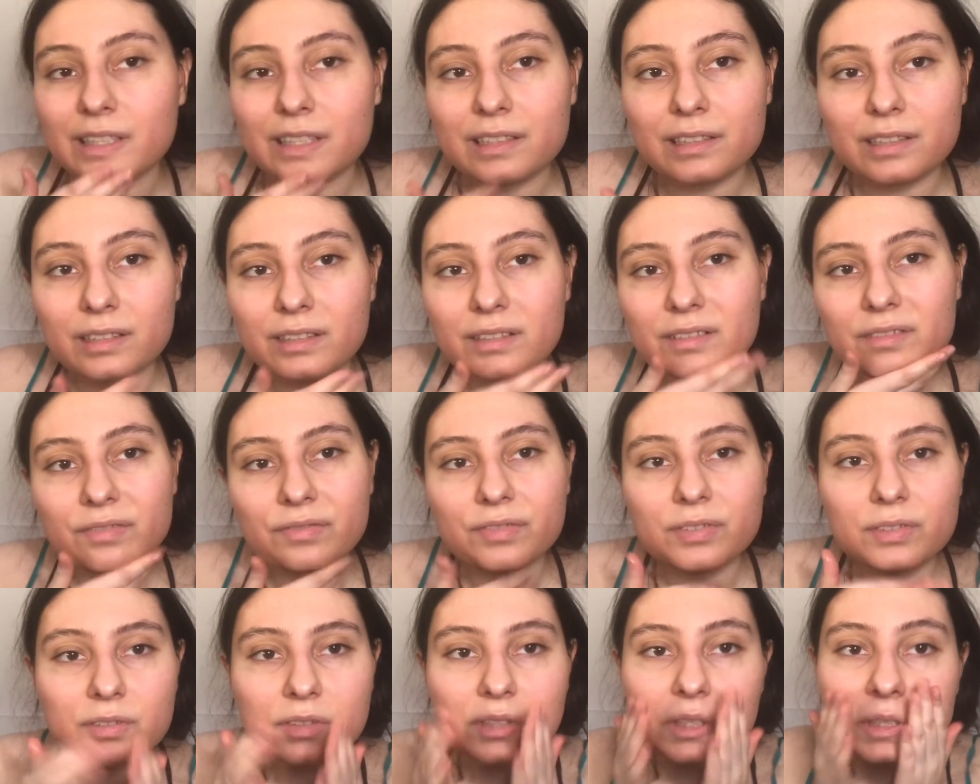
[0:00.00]
it
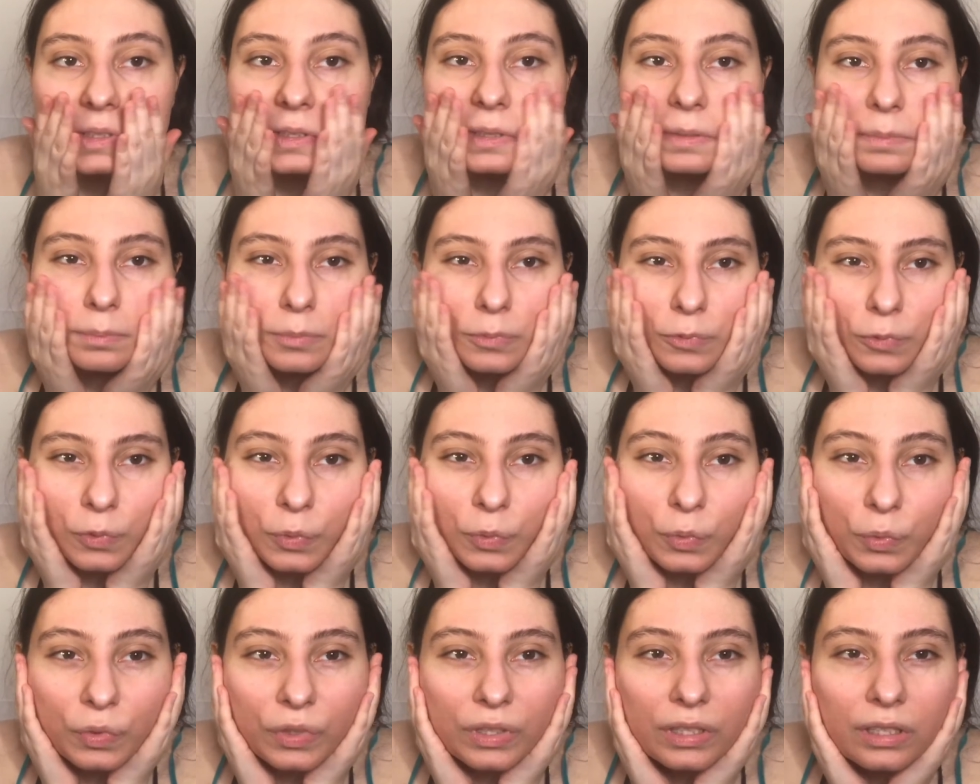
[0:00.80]
feels
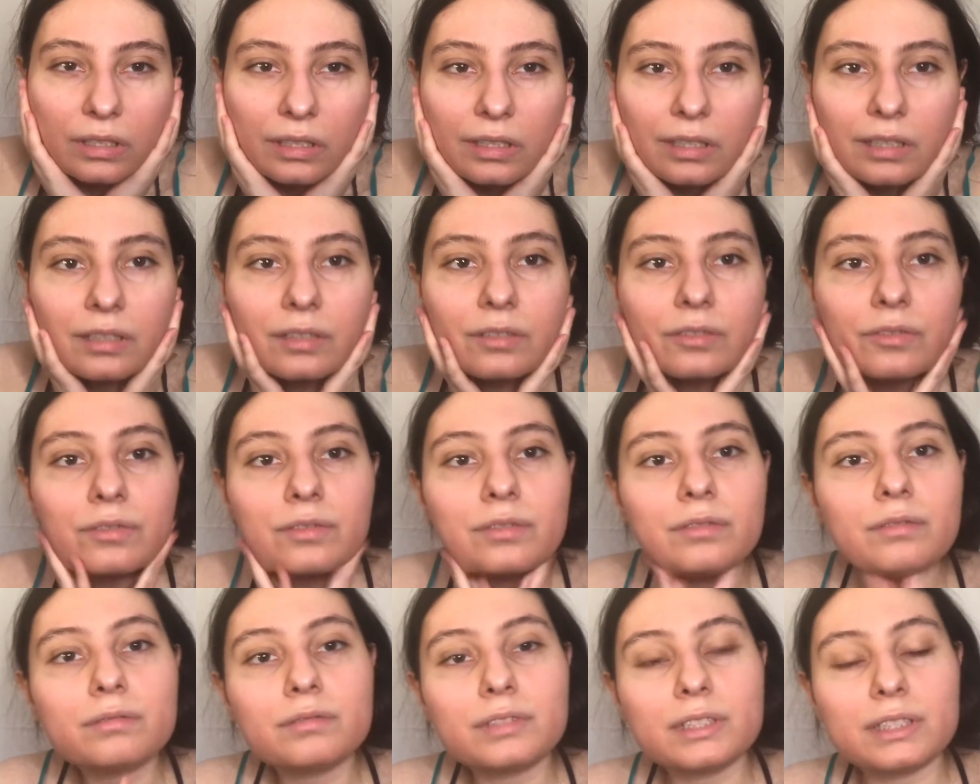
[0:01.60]
smooth. I
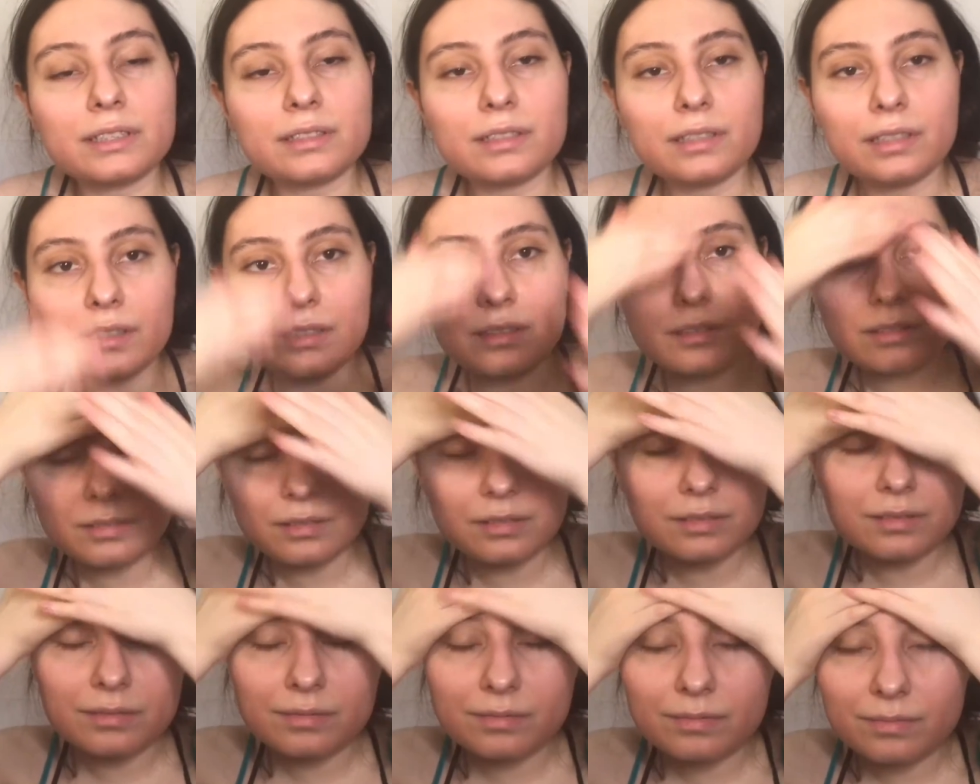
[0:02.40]
don't see a
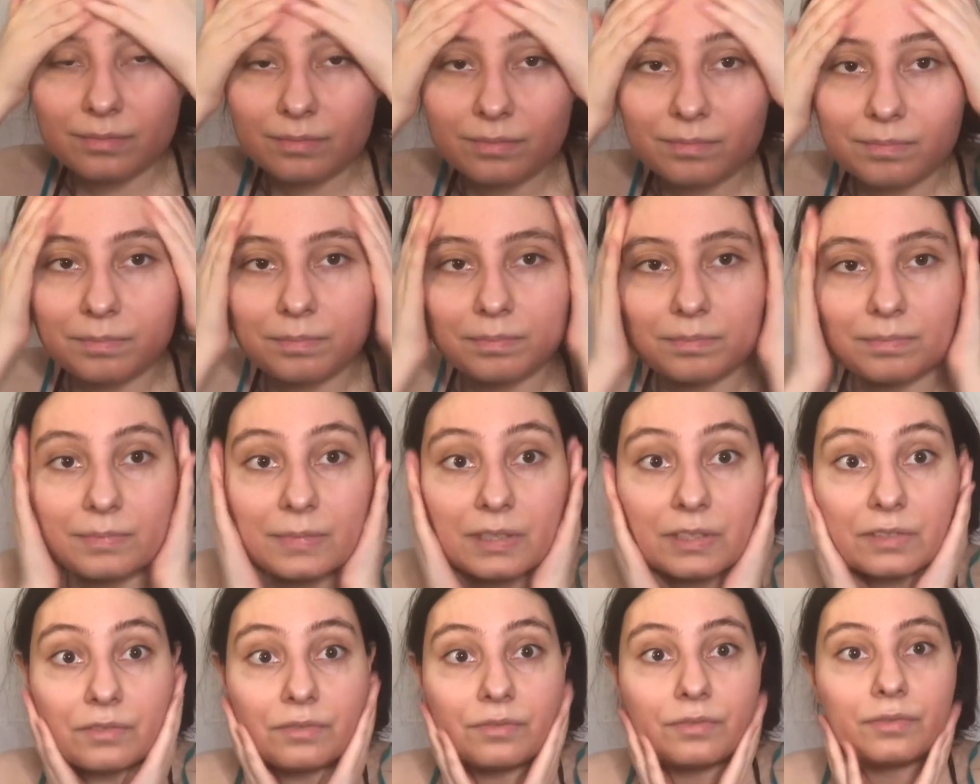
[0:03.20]

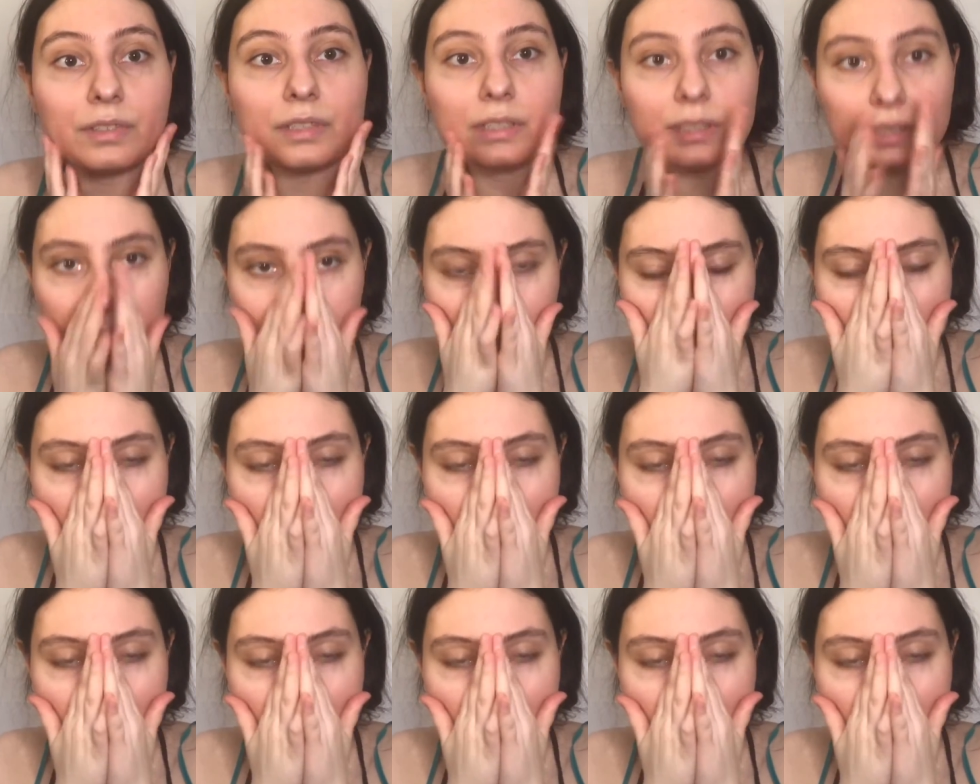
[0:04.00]
difference.